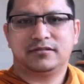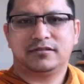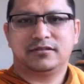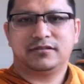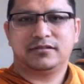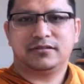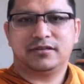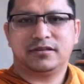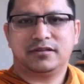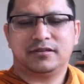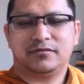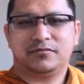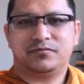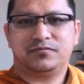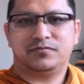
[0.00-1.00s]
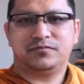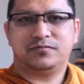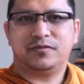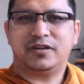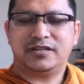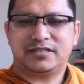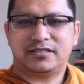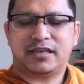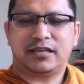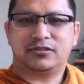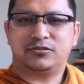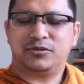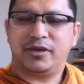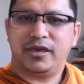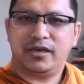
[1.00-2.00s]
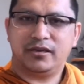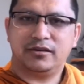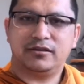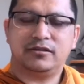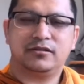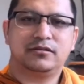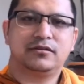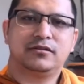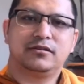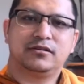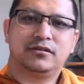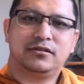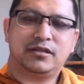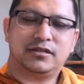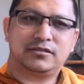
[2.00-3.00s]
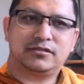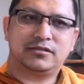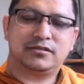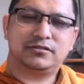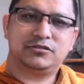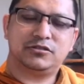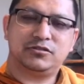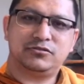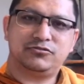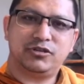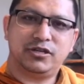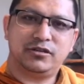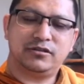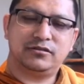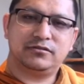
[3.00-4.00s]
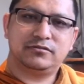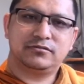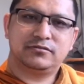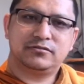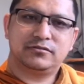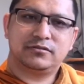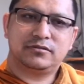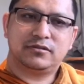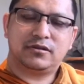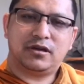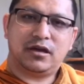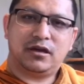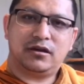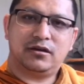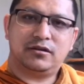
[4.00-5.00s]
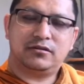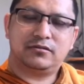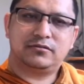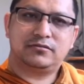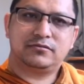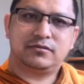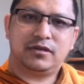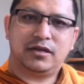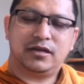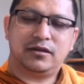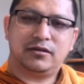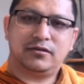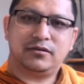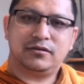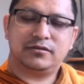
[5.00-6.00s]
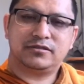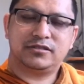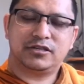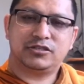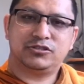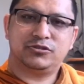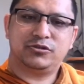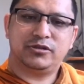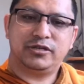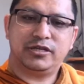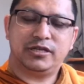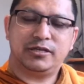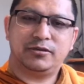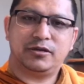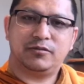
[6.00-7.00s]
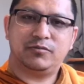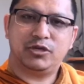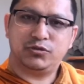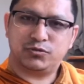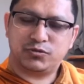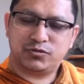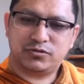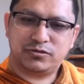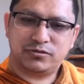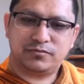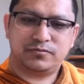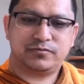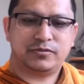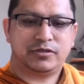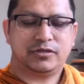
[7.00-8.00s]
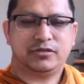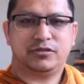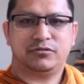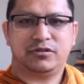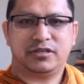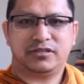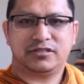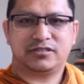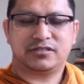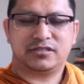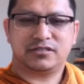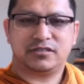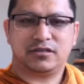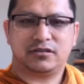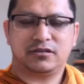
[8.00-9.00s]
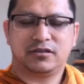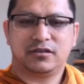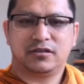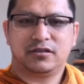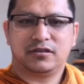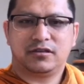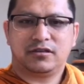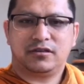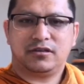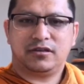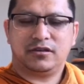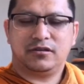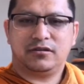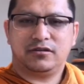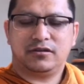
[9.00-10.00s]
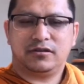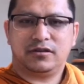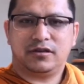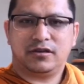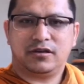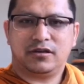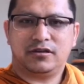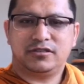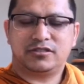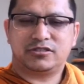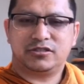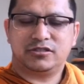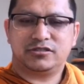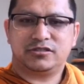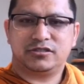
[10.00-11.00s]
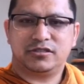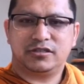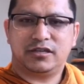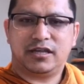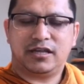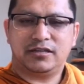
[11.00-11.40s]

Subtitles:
very sad to hear that children are sexually abused during this such a uncertain and